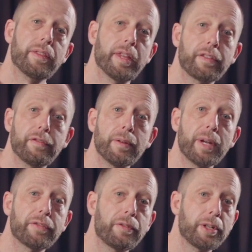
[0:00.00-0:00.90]
Thanks very
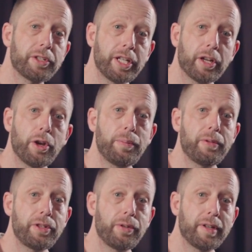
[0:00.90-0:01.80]
much for watching. I hope you
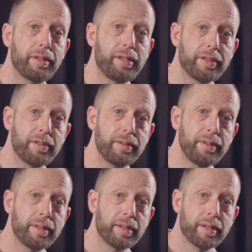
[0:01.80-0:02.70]
enjoyed the lesson,
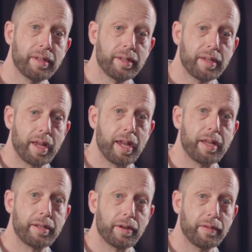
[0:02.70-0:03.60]

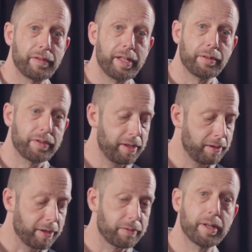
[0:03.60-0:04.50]
and hopefully I'll see you
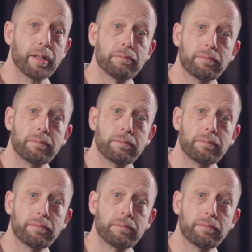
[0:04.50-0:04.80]
guys around.